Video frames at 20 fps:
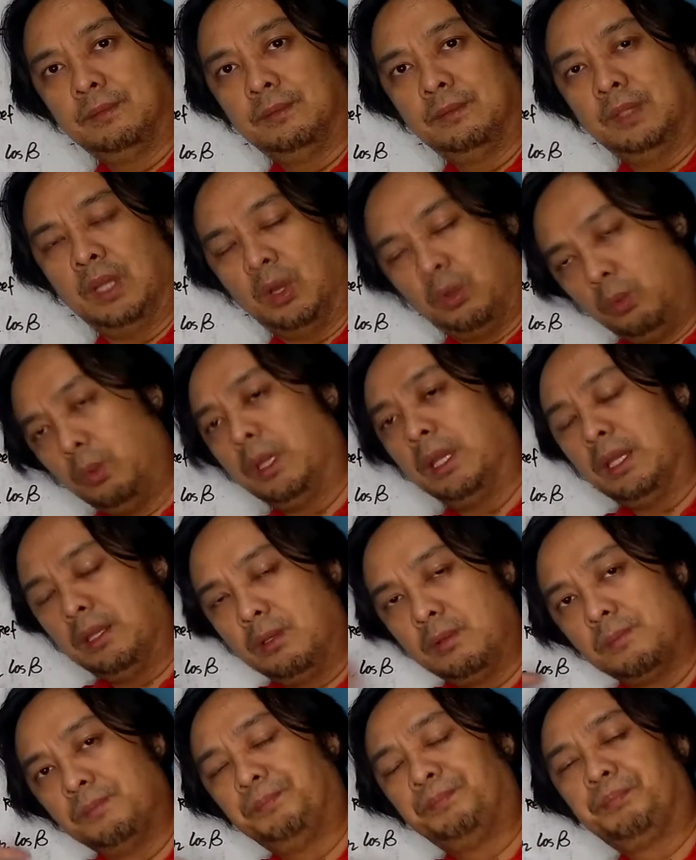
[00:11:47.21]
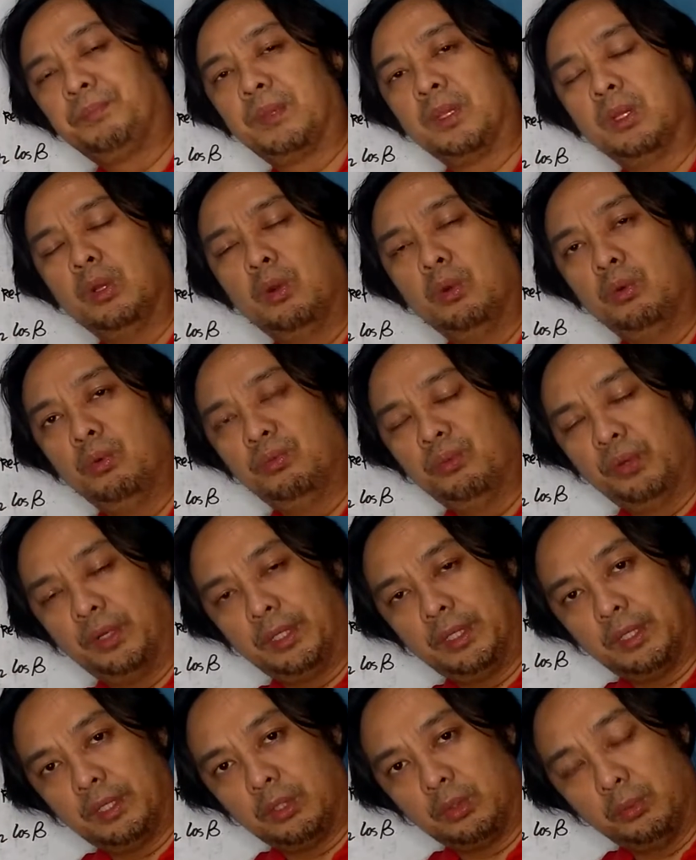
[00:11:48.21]
Now we can go
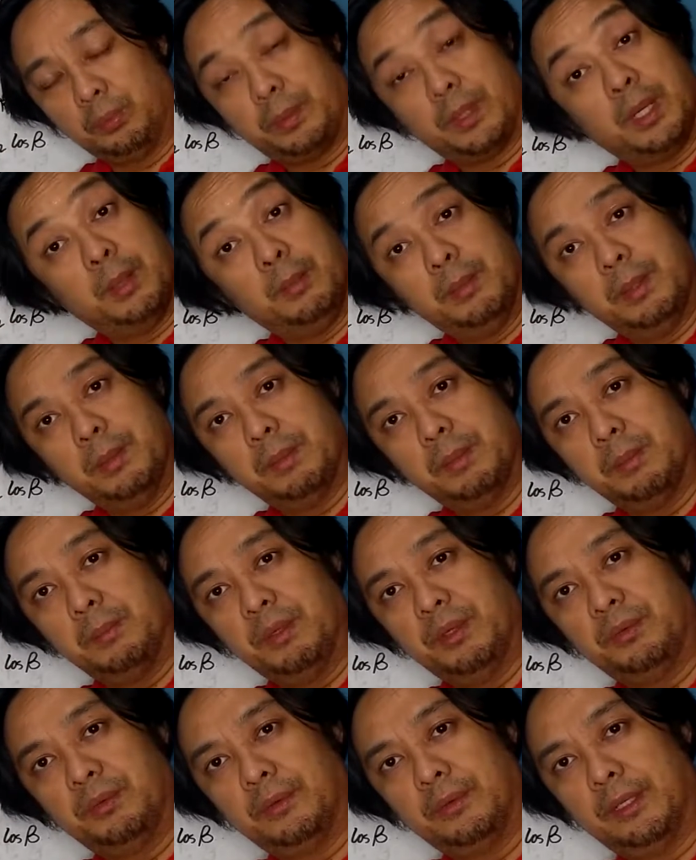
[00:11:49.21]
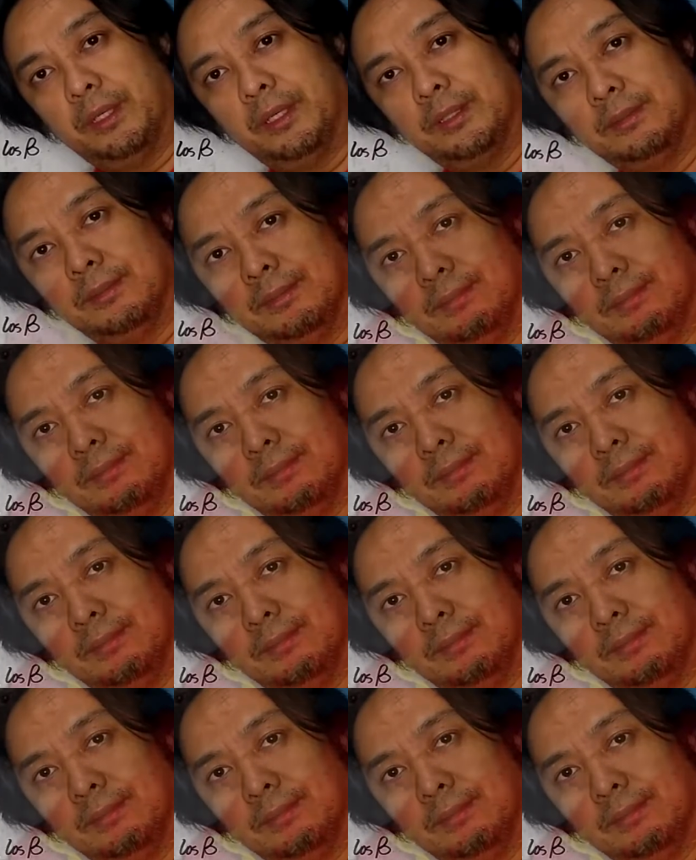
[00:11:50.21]
further to problem number 4.